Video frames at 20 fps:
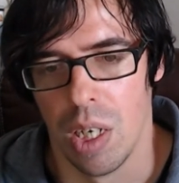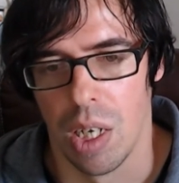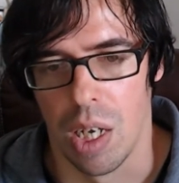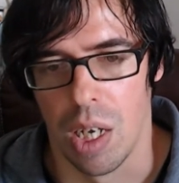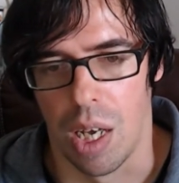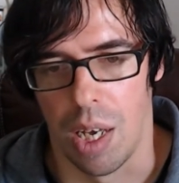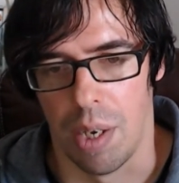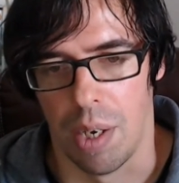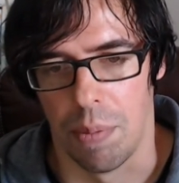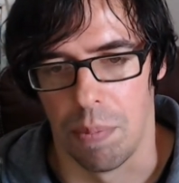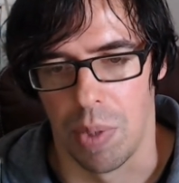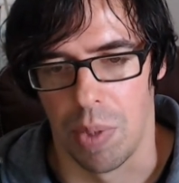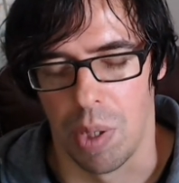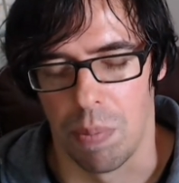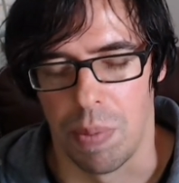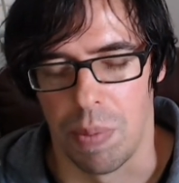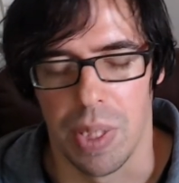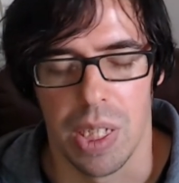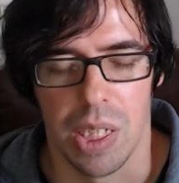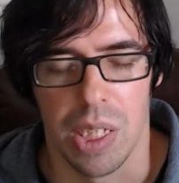
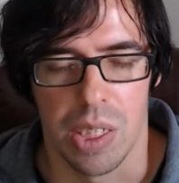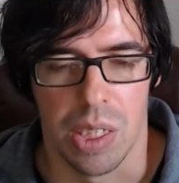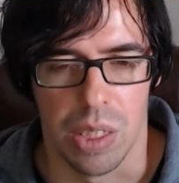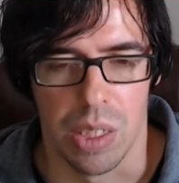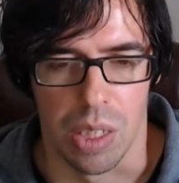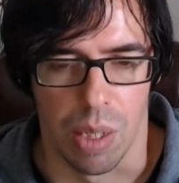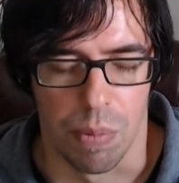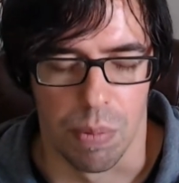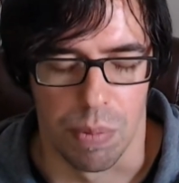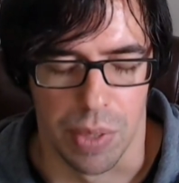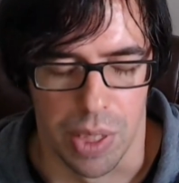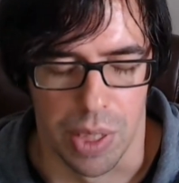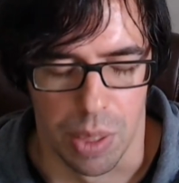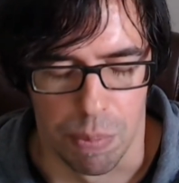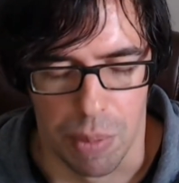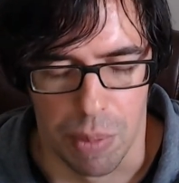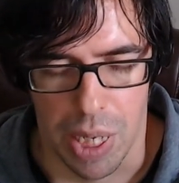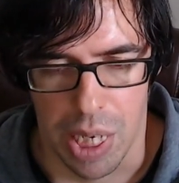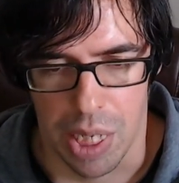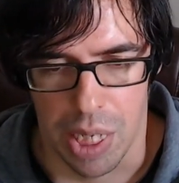But this is up for
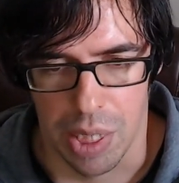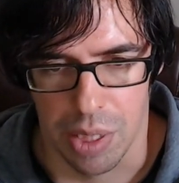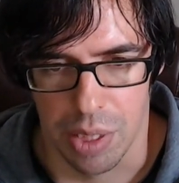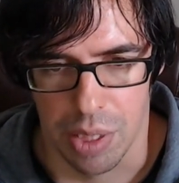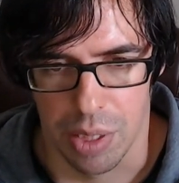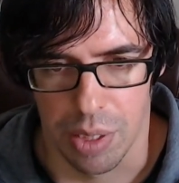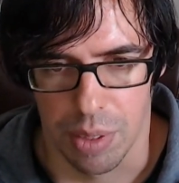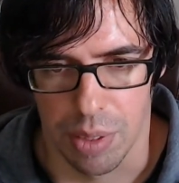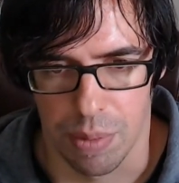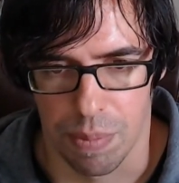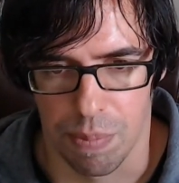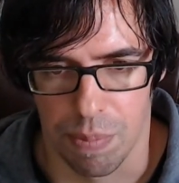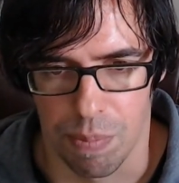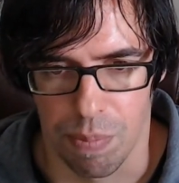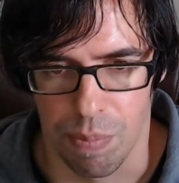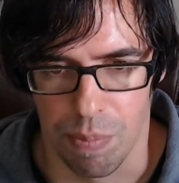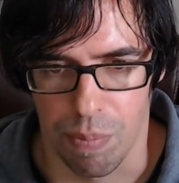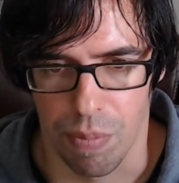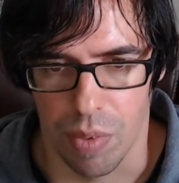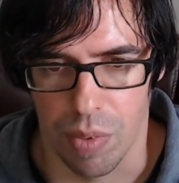debate.
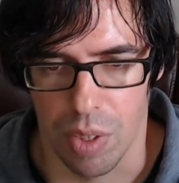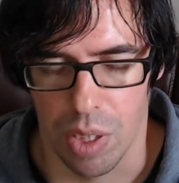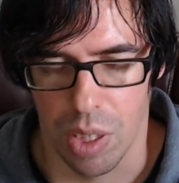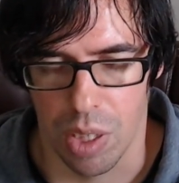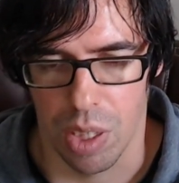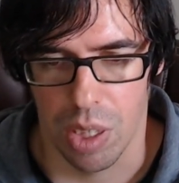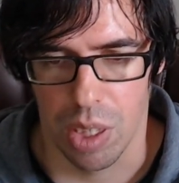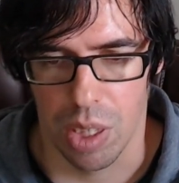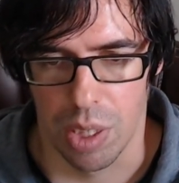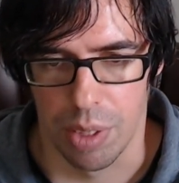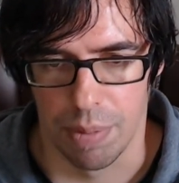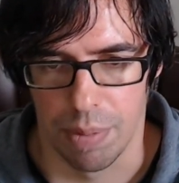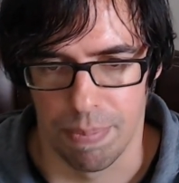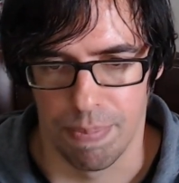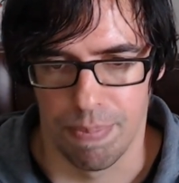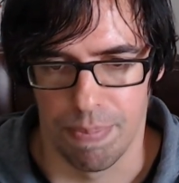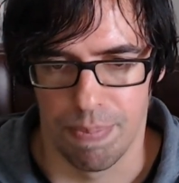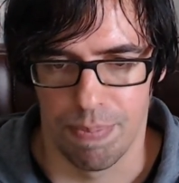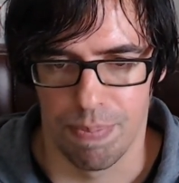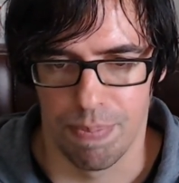
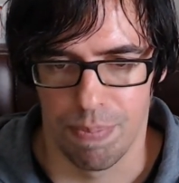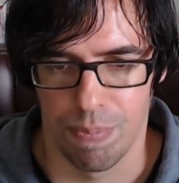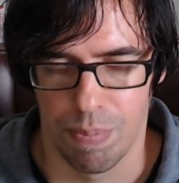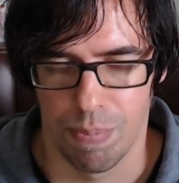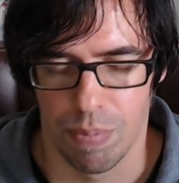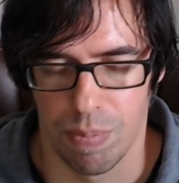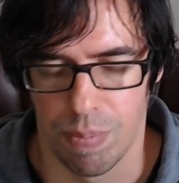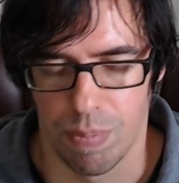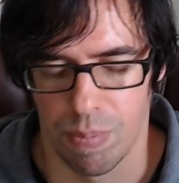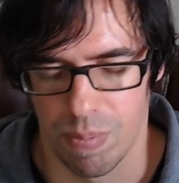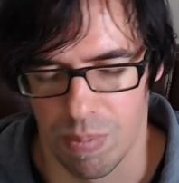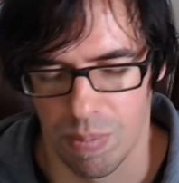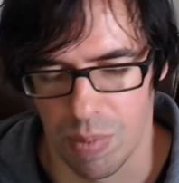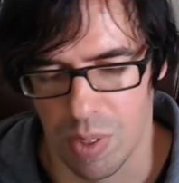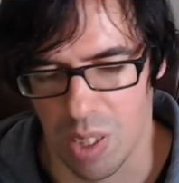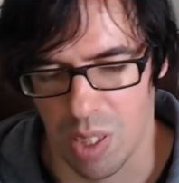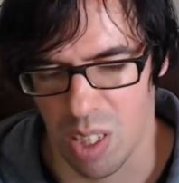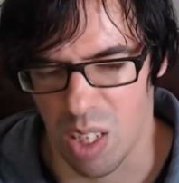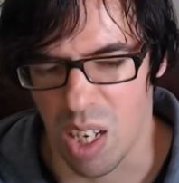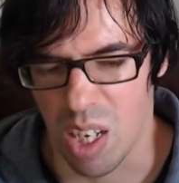Um,
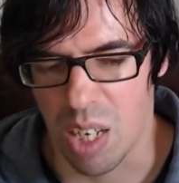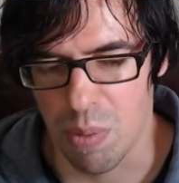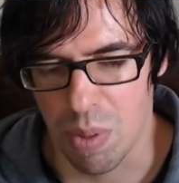I